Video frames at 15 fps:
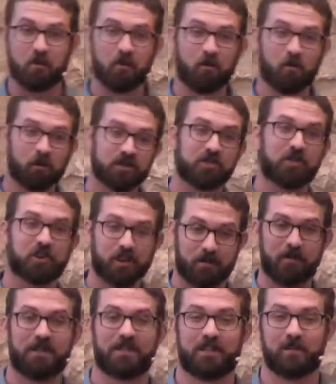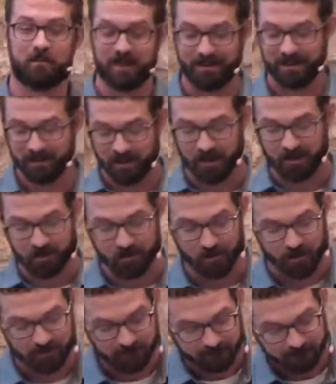what's your opinion about idolatry?
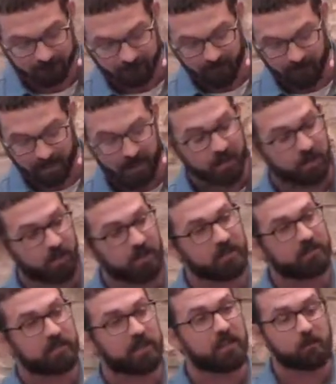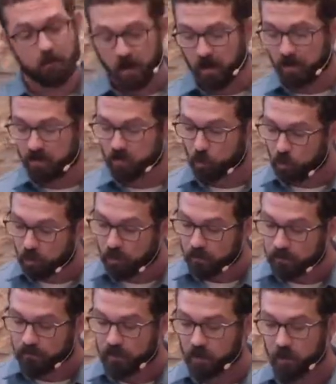You're going to see that Paul's
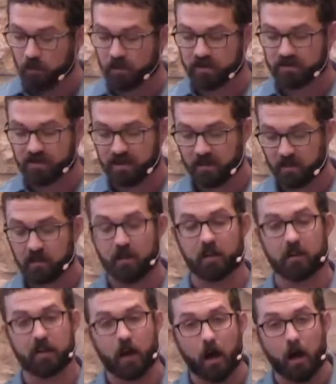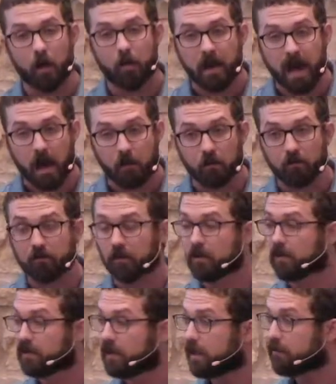worldview was centered on an all powerful
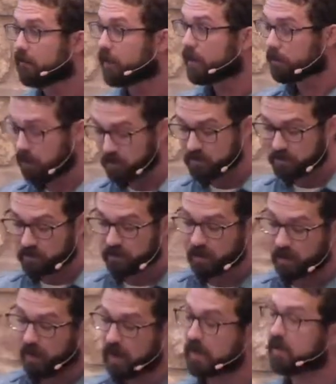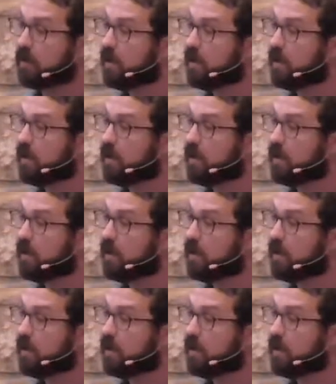and yet very personal God.